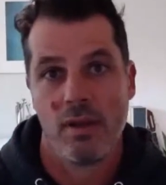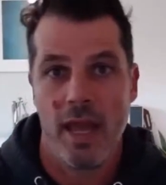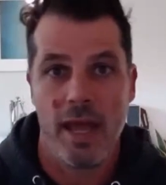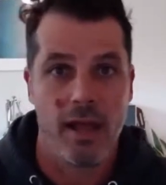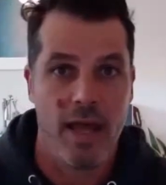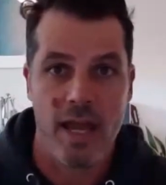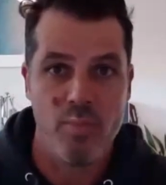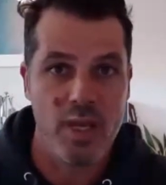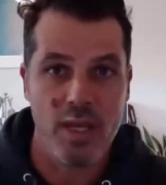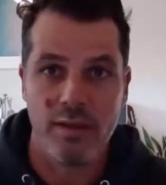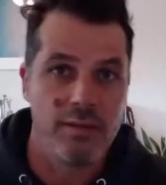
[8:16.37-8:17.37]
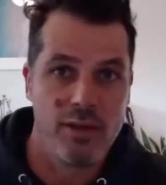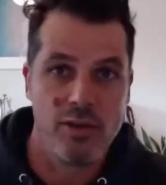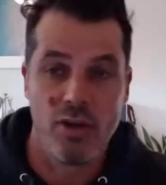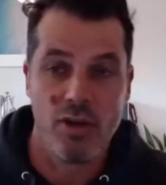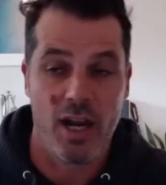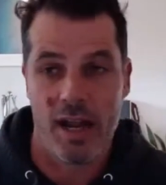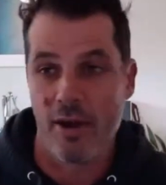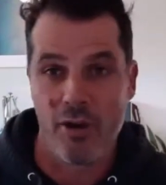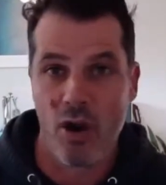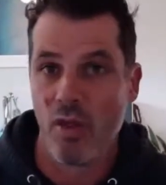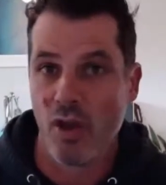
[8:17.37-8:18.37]
LAB, and you're like, I don't
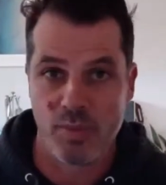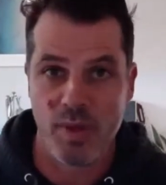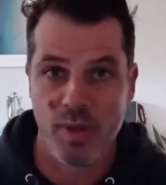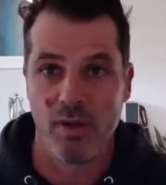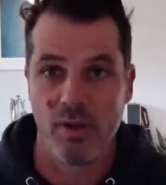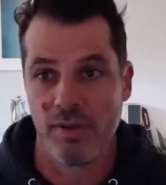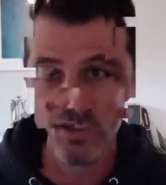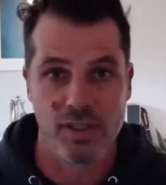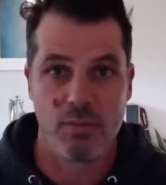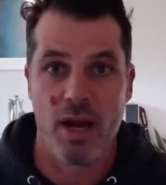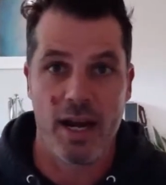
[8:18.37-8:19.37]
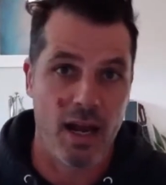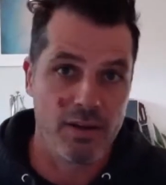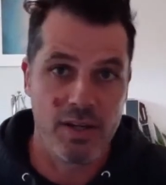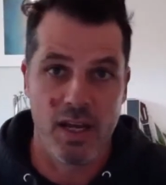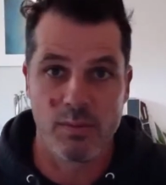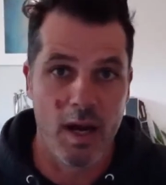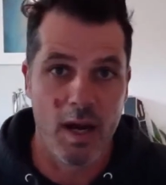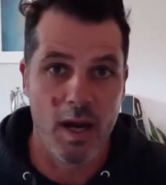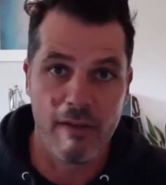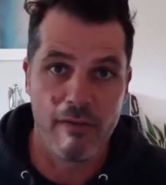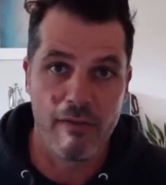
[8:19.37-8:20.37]
know those people. This is my account. Here's my
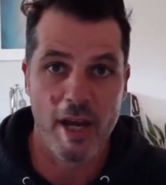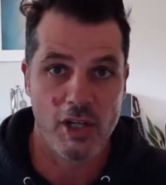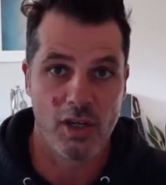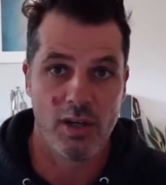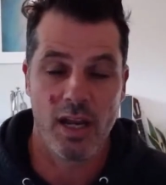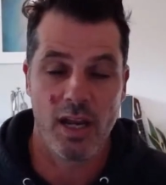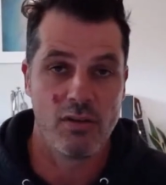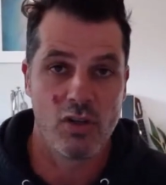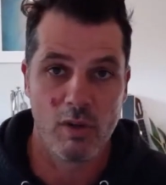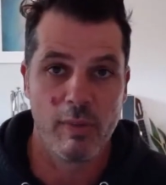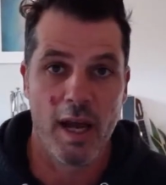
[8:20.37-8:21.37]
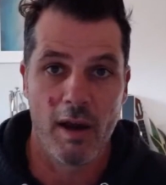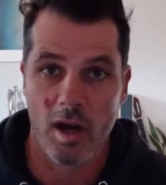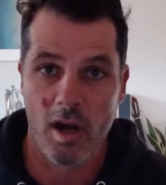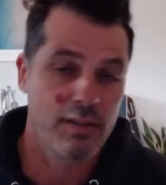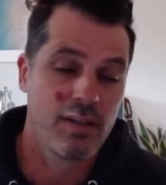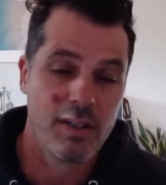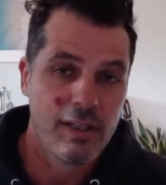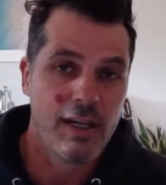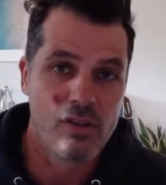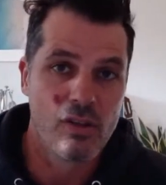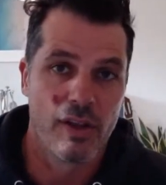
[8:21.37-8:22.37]
information, and you should be unlocked.
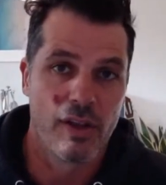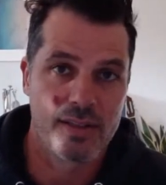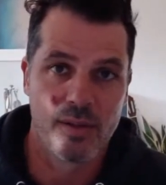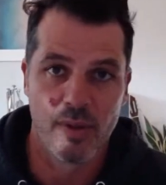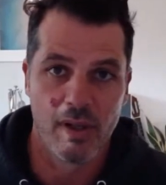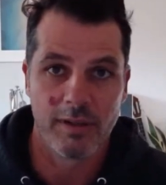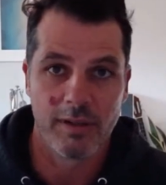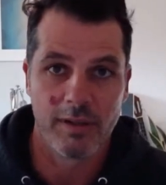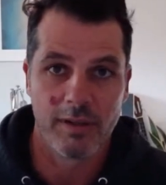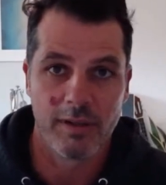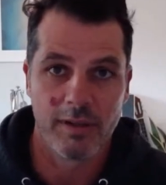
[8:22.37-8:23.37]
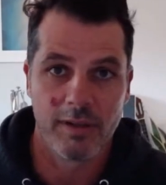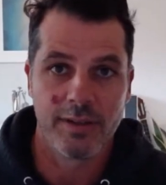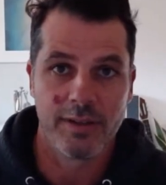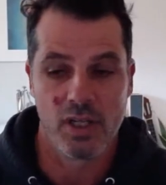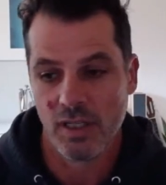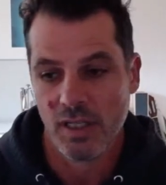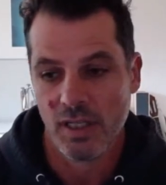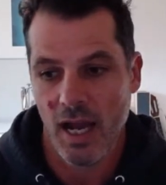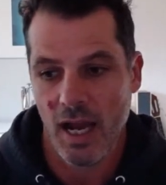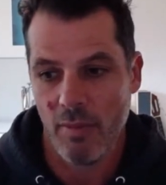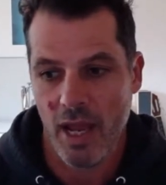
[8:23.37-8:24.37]
It's not that simple, unfortunately.
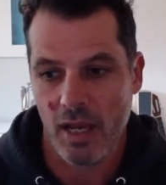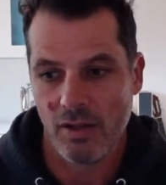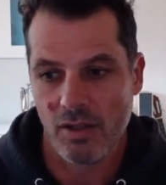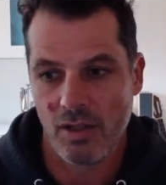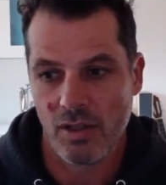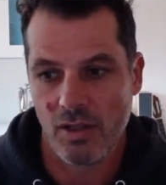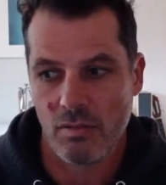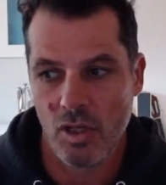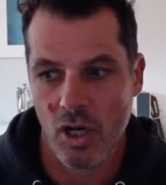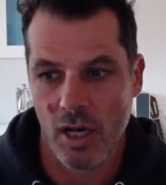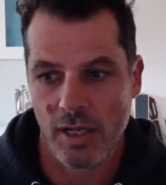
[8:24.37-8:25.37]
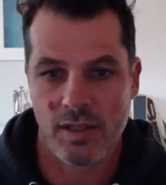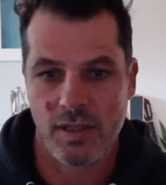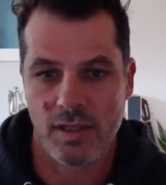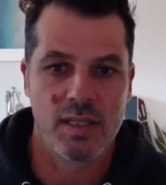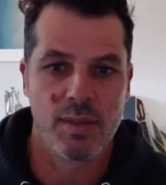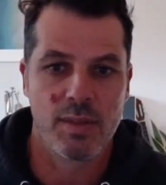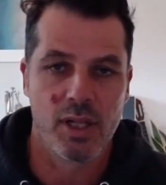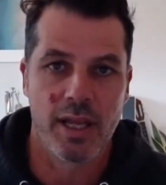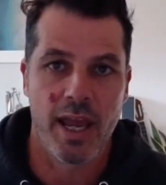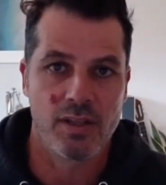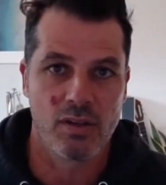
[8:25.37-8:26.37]
And it's a typical
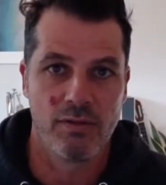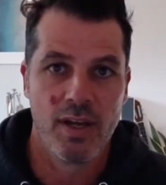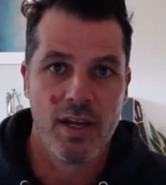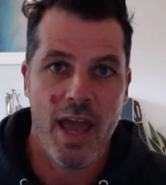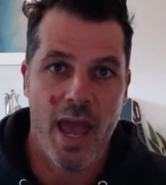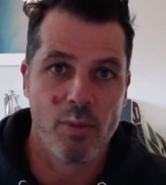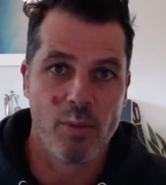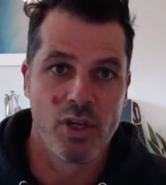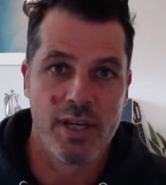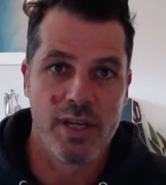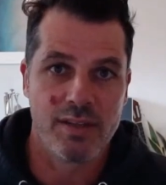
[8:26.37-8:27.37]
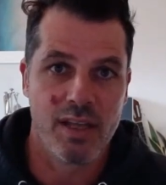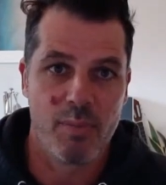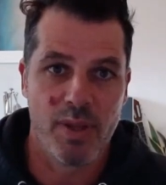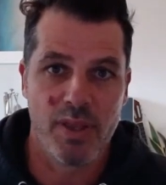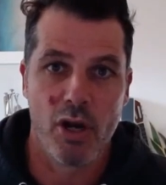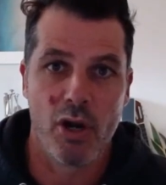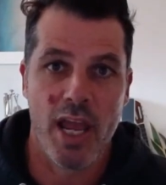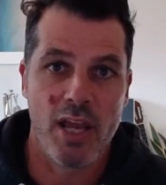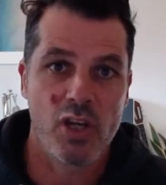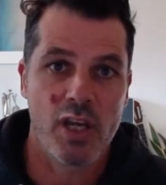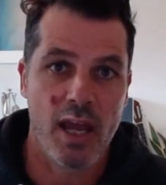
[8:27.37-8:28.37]
case of Amazon does that, but they don't
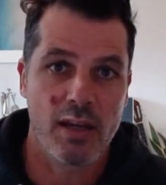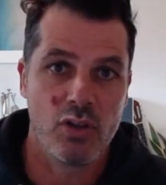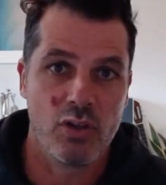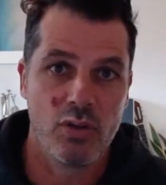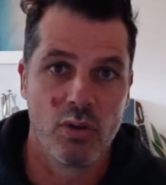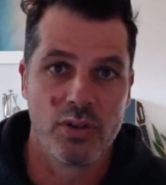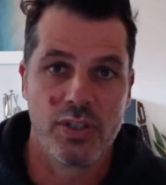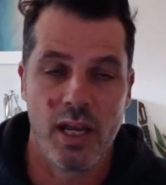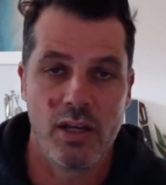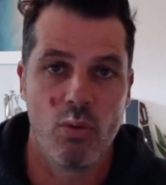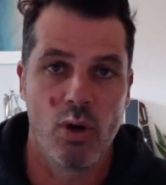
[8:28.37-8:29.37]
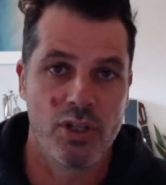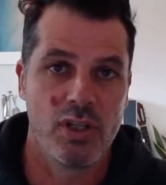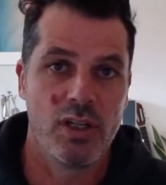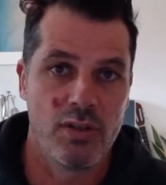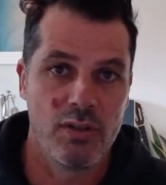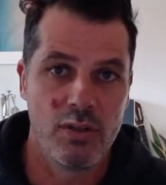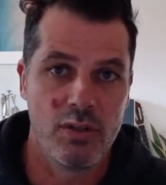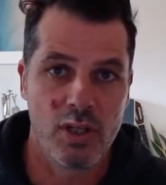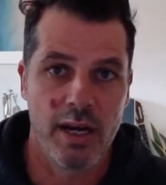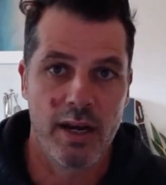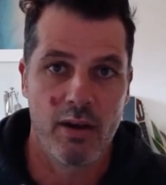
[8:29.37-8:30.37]
educate you or tell you what you need to do to
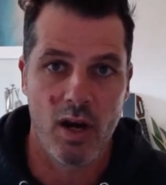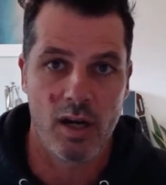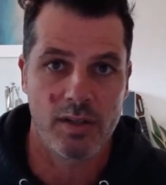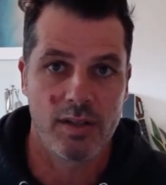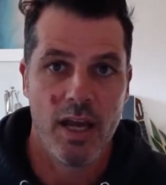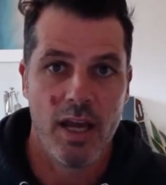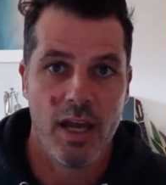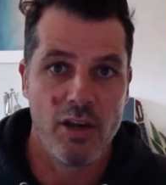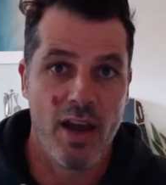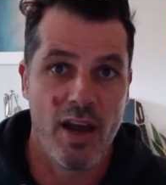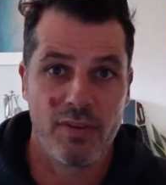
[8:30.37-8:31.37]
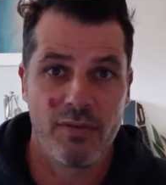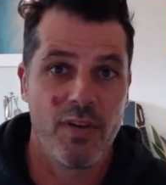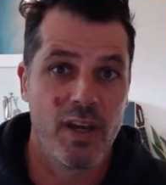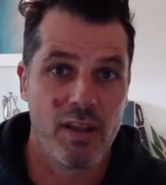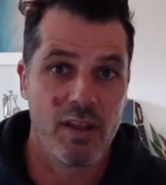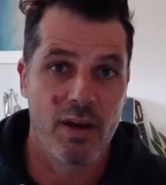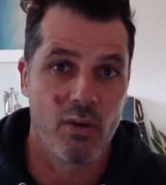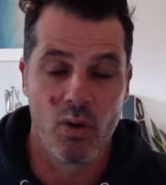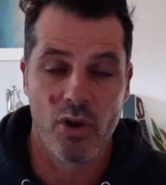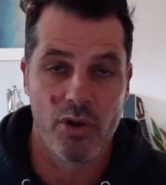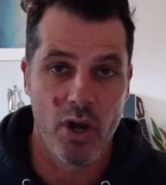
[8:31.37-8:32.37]
get unlocked. And you have to figure this out
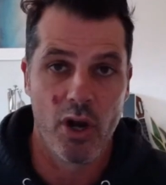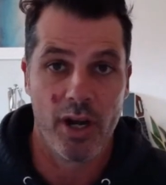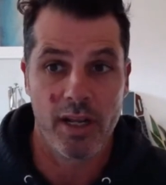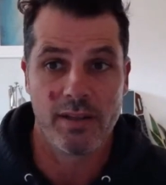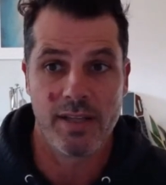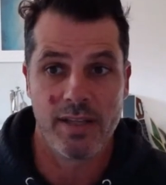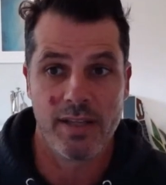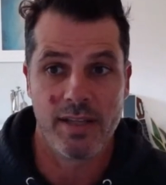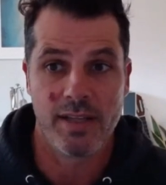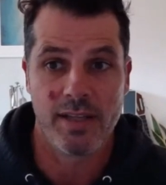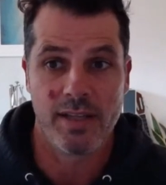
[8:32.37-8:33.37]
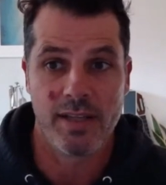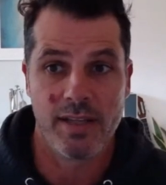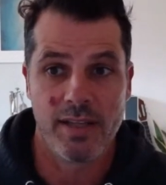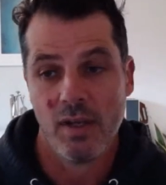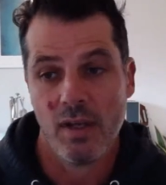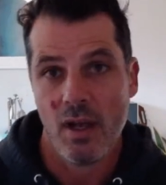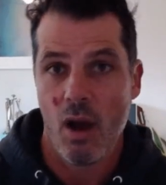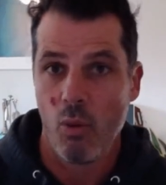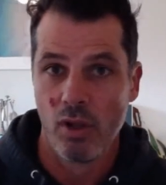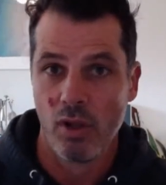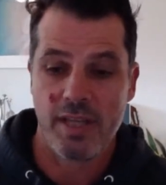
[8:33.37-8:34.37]
all on your own. It can take some time. I
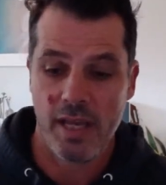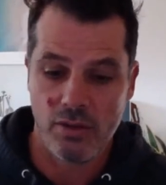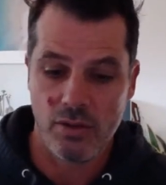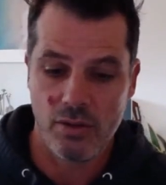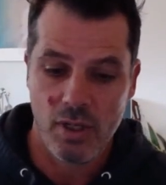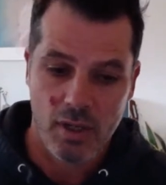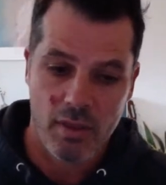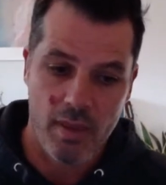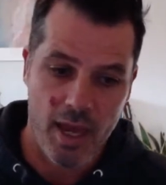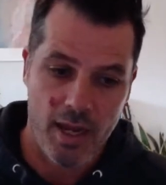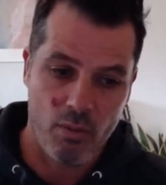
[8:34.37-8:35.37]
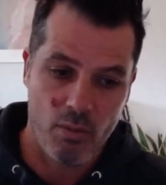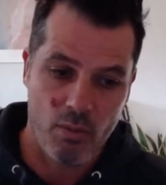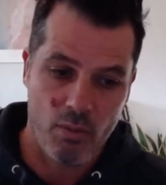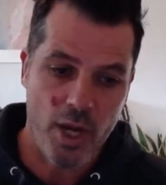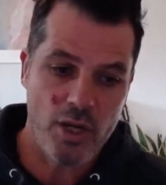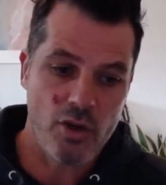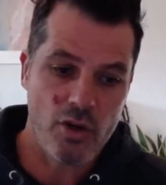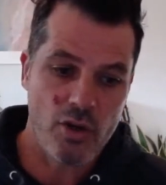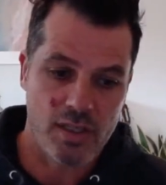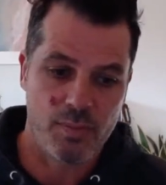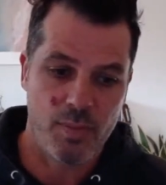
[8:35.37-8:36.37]
will tell you that when you get
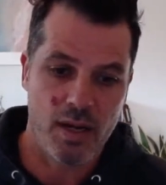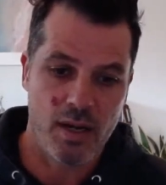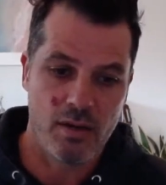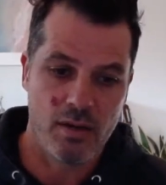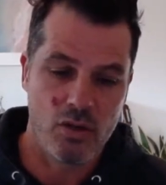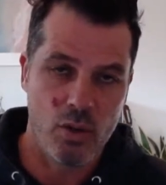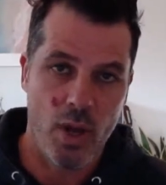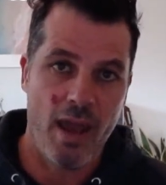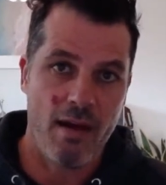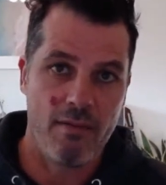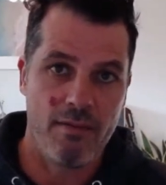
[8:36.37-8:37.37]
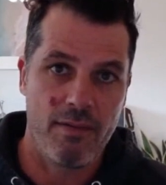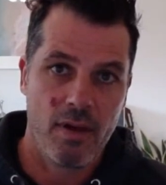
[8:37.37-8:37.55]
suspended, you have,